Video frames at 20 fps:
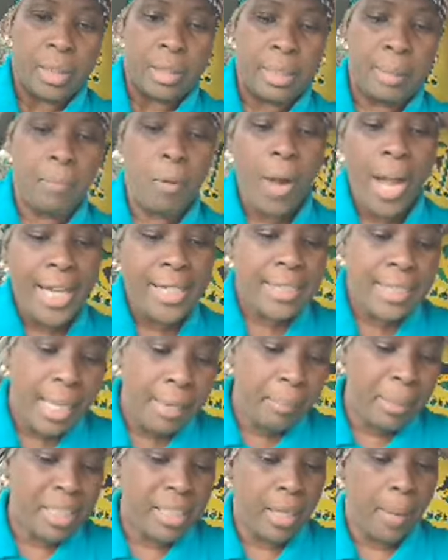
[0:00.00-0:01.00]
The boy
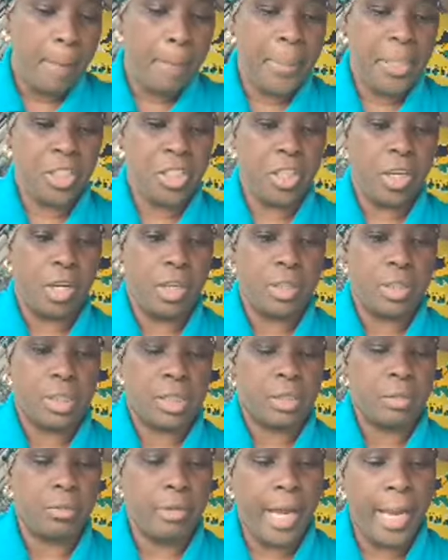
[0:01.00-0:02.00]
sent me some
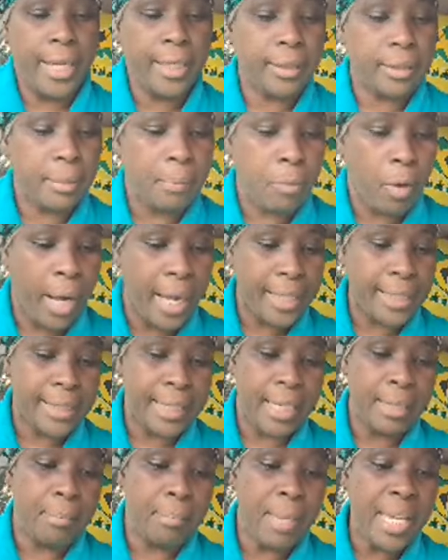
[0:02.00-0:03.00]
pictures, right? The boy
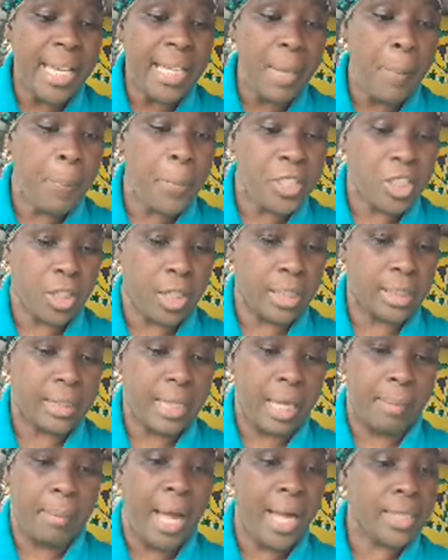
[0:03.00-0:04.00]
sent me the pictures
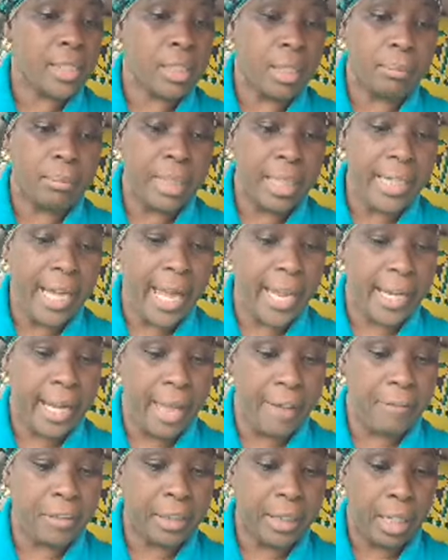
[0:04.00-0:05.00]
them. Handsome denied
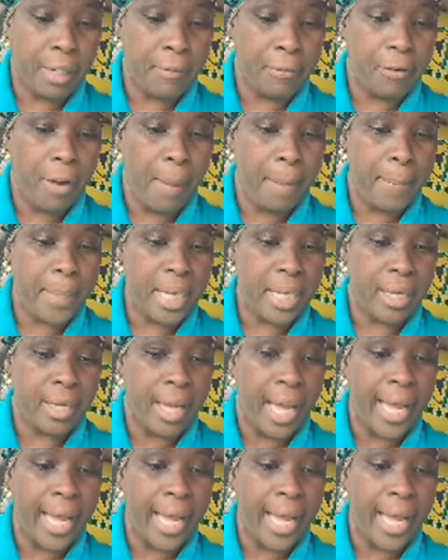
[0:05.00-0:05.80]
everything from me.